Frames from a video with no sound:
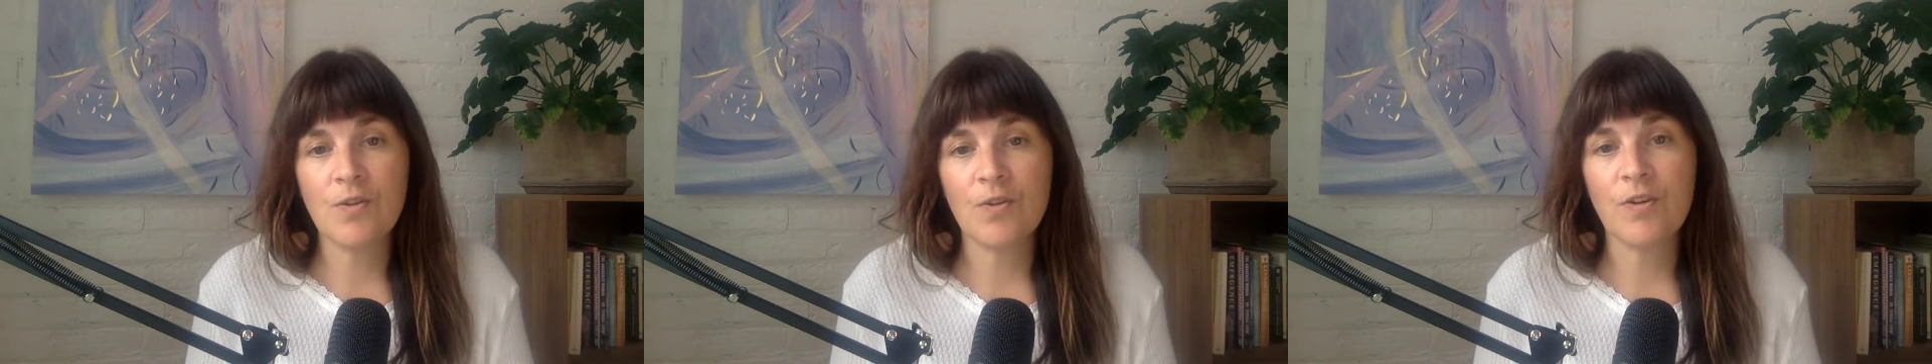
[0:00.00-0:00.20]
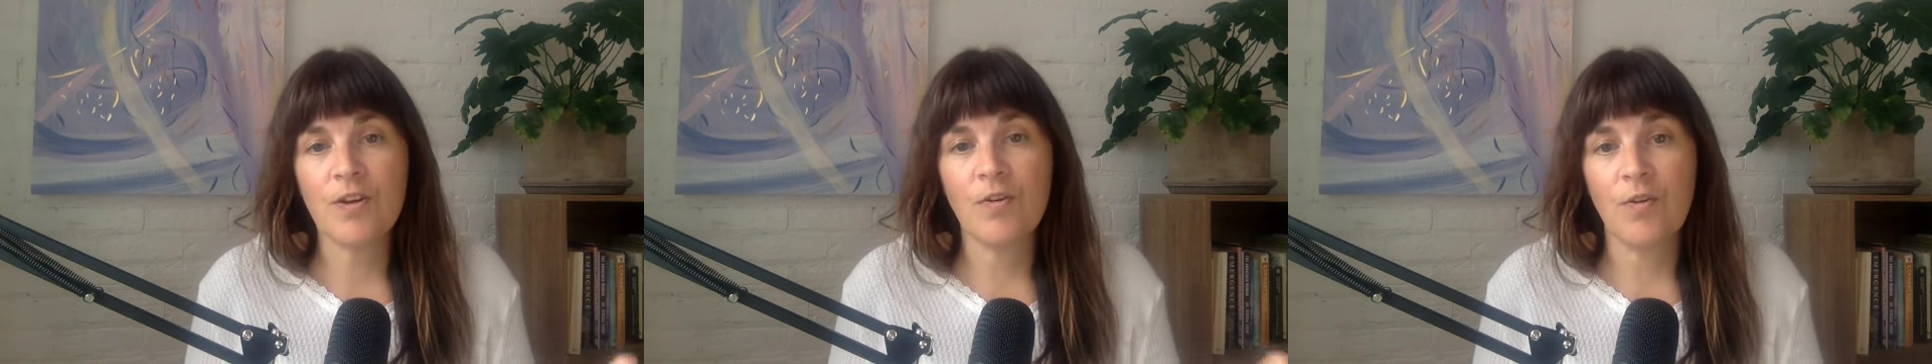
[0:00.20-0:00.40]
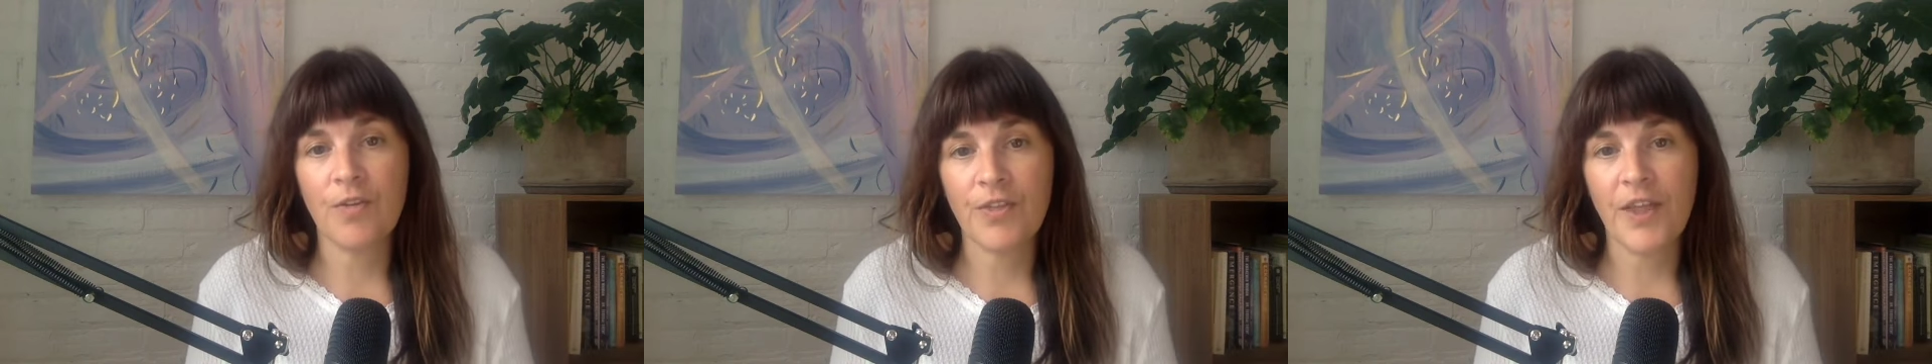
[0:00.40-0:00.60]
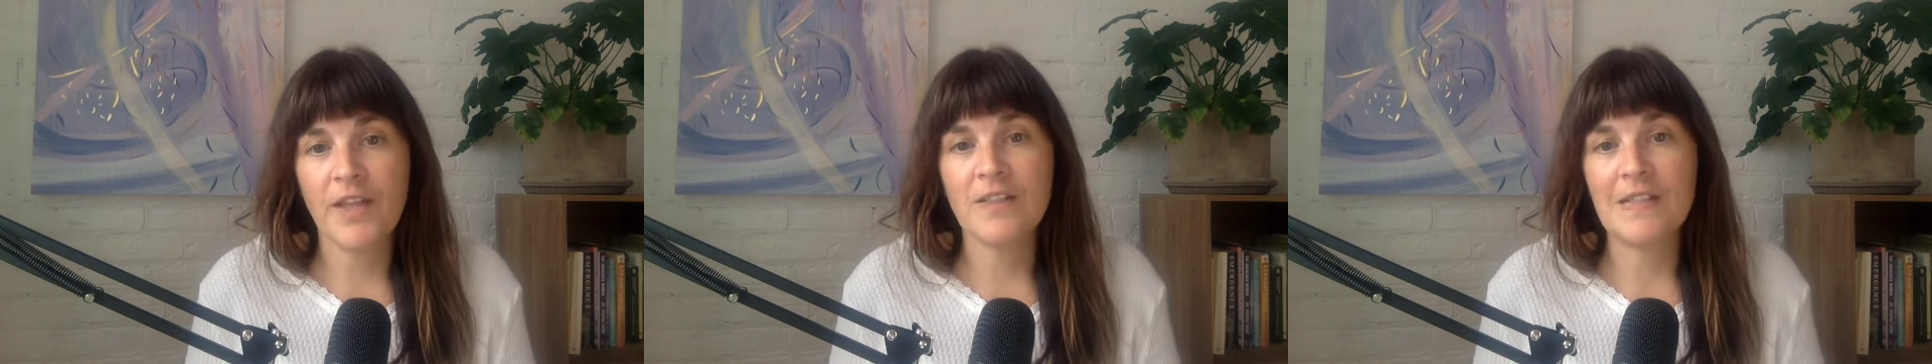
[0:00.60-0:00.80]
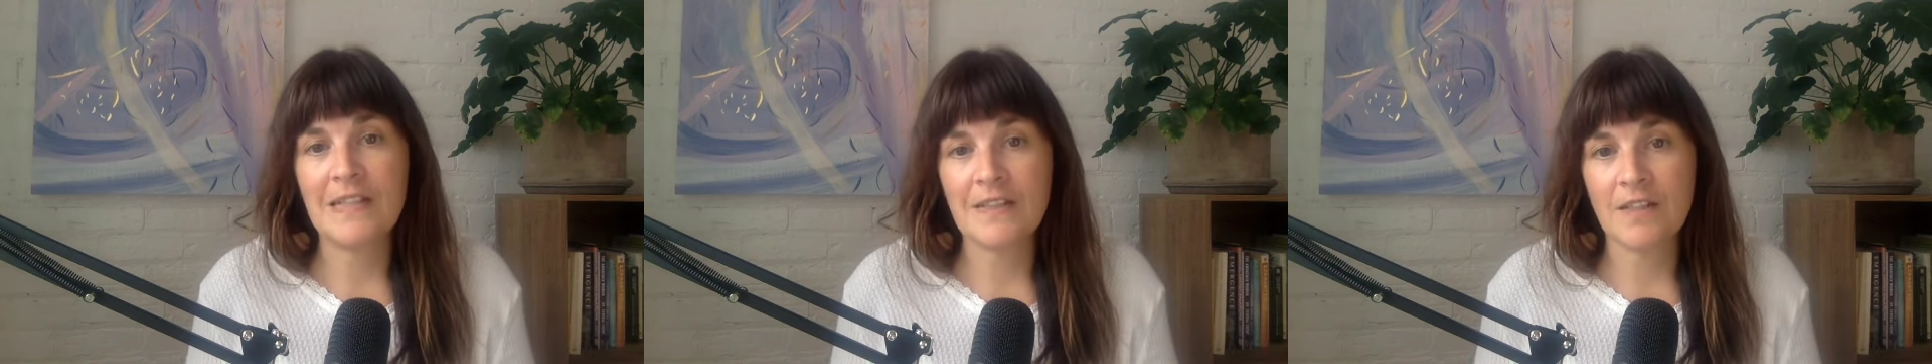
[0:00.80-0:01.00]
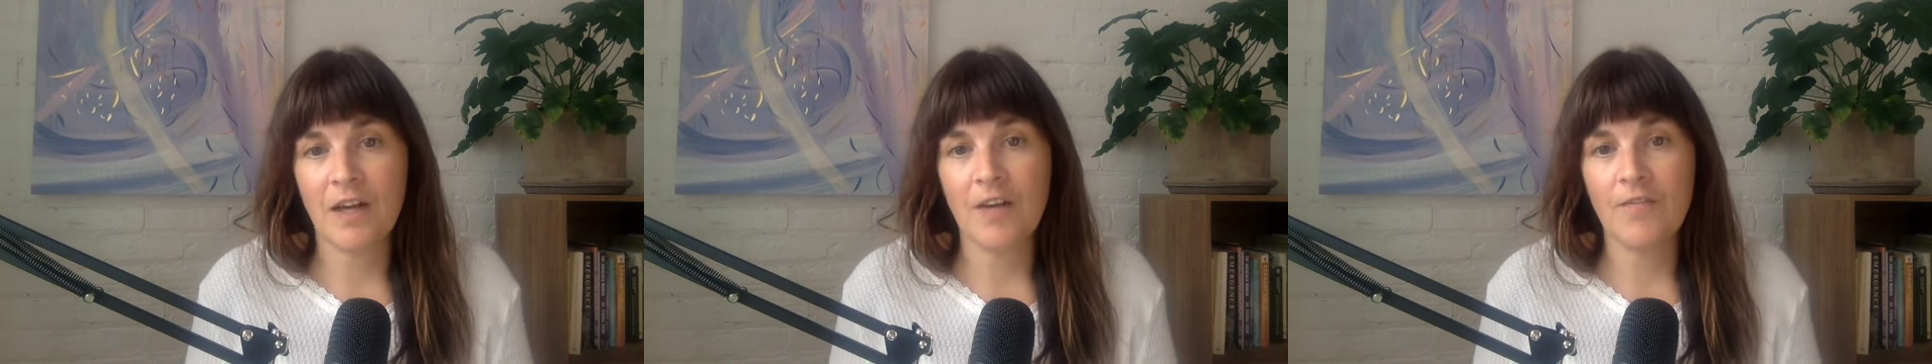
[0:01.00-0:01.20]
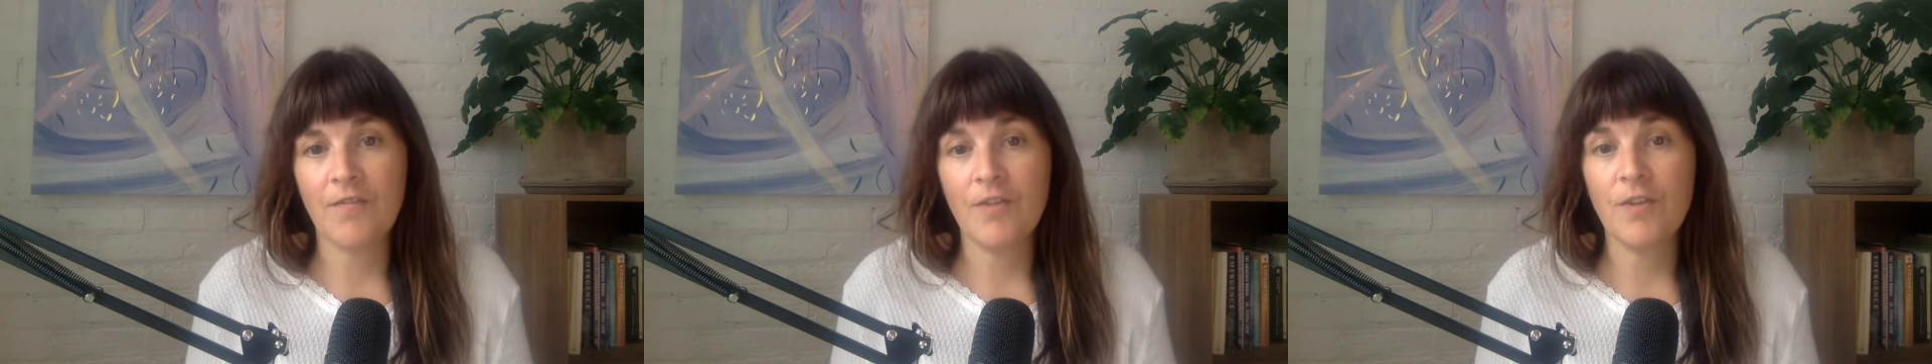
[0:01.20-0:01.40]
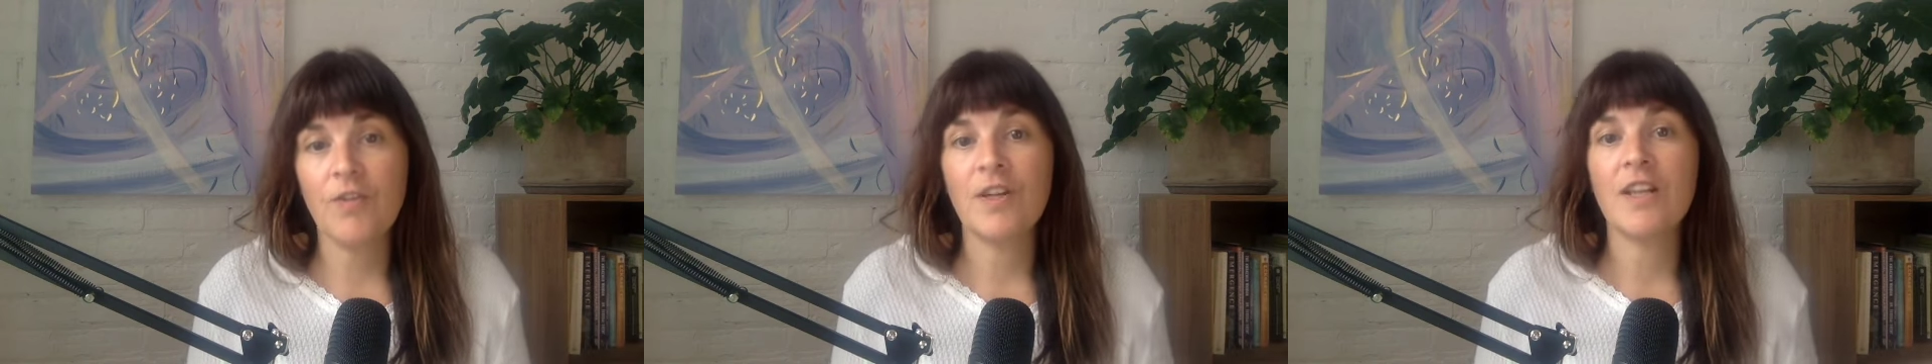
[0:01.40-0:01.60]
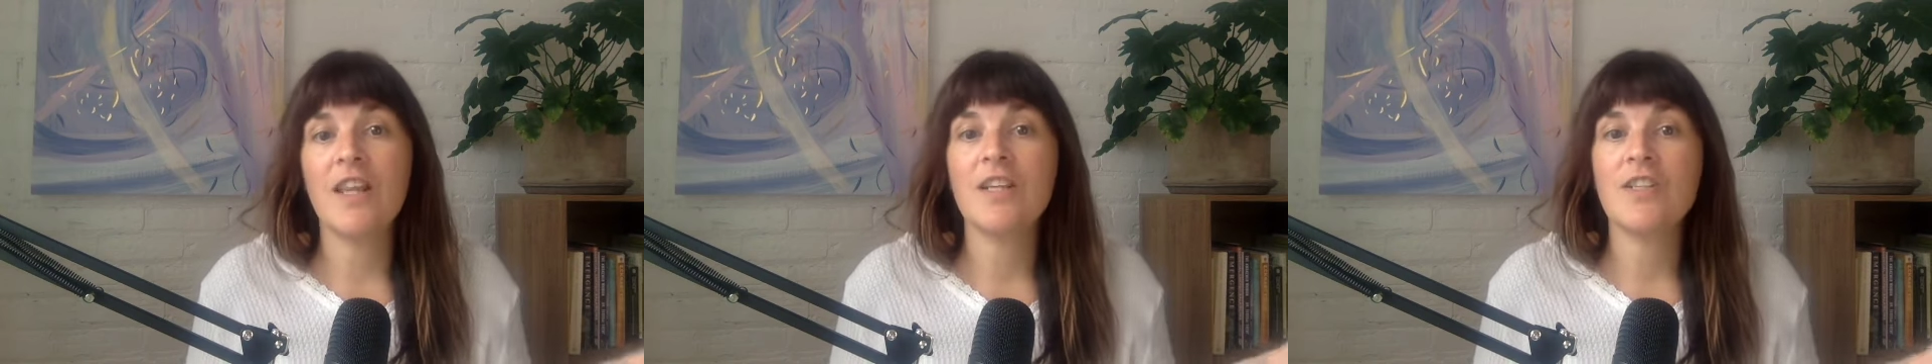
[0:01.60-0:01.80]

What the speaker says: cook authentic Thai food.